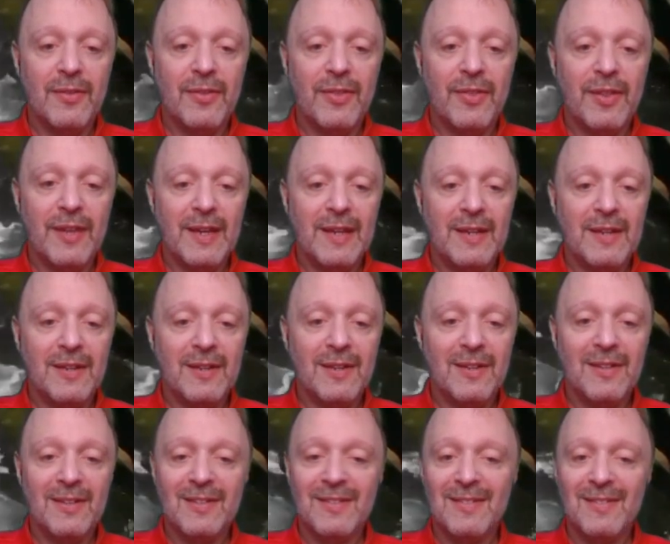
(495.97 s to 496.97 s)
theta
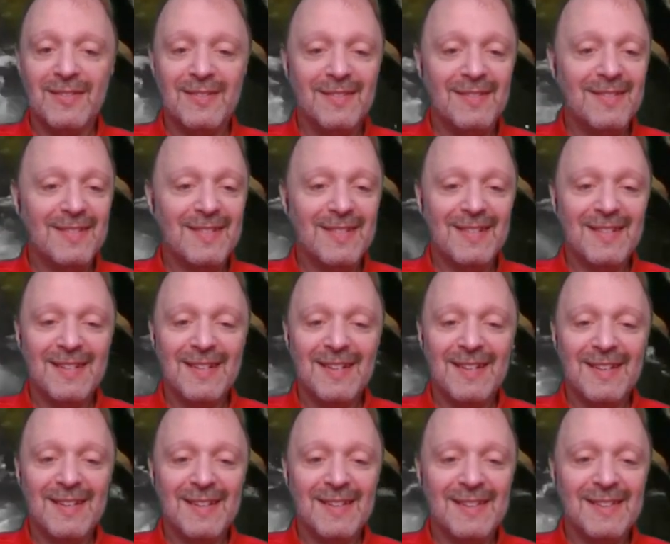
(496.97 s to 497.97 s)

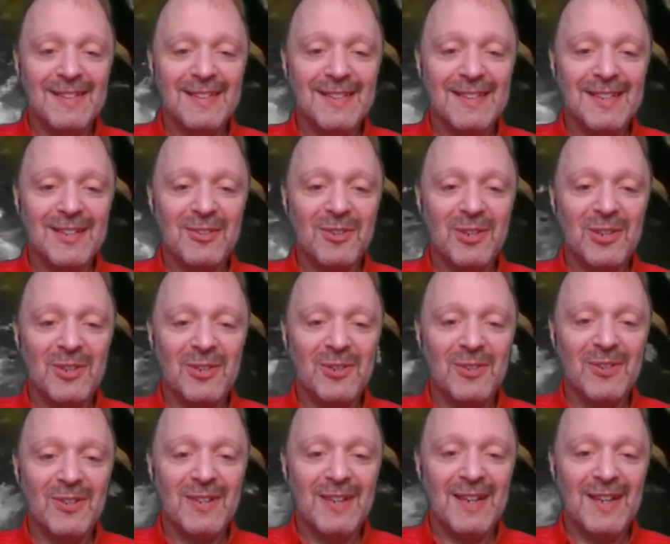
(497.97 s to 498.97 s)

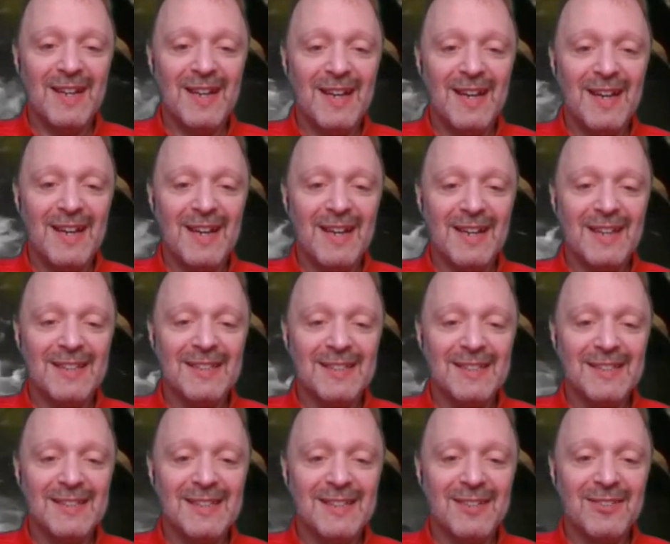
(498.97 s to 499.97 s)
0 x
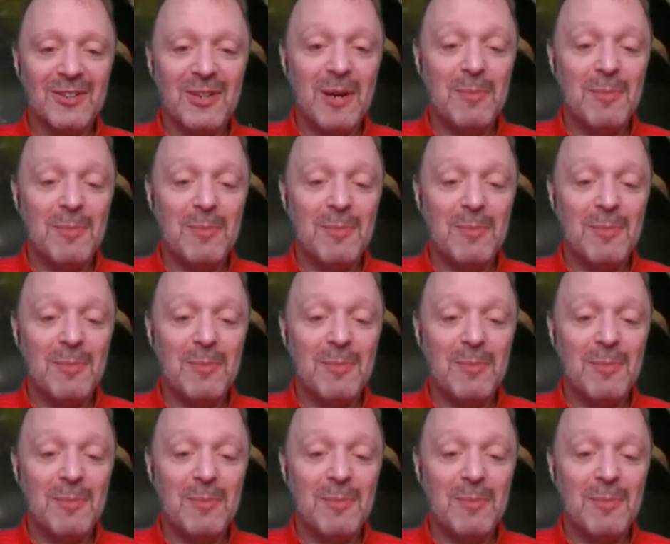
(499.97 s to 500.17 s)
0.